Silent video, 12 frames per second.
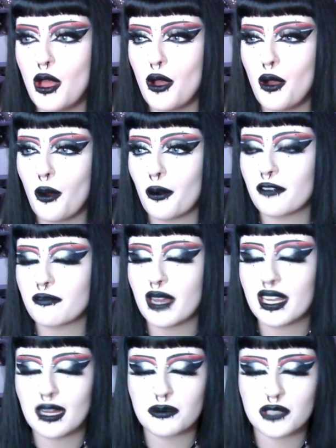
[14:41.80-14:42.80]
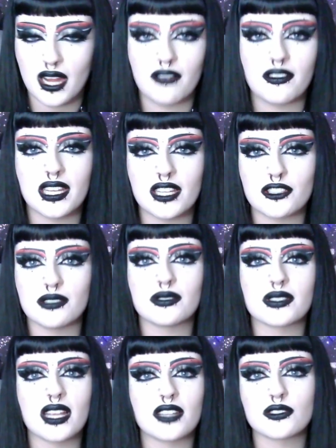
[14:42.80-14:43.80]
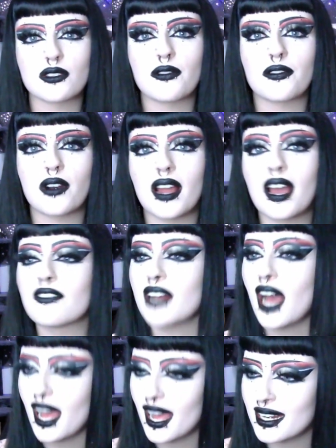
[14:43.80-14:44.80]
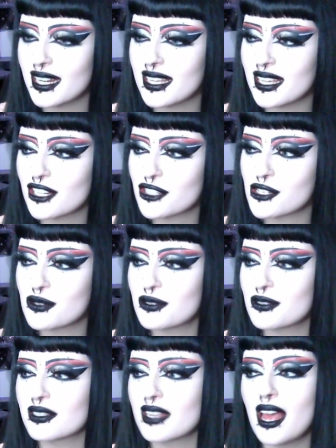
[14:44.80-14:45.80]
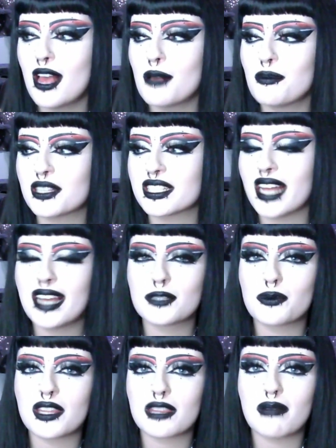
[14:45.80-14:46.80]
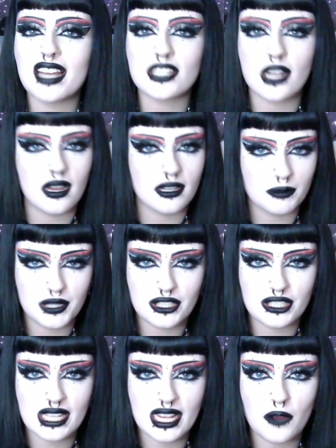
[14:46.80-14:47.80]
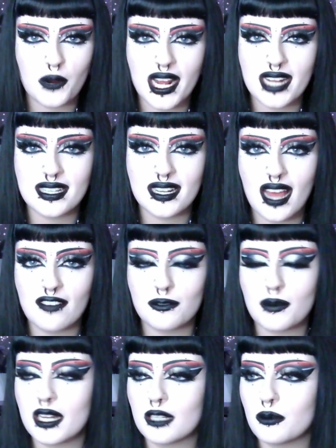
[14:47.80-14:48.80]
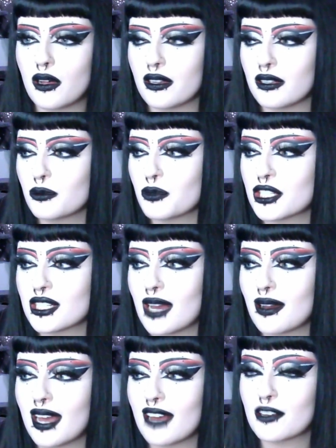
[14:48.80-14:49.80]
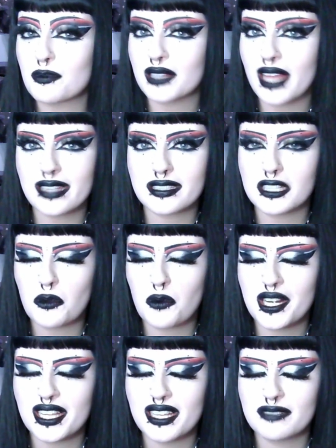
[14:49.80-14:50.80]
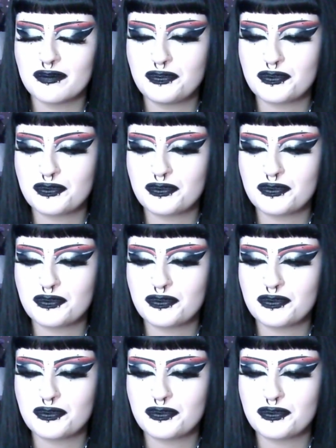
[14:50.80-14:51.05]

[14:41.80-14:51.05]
or if my gums are having issues, and so far I have not had any issues besides with my tongue piercing when I did have a metal ball, which now I have a plastic one in,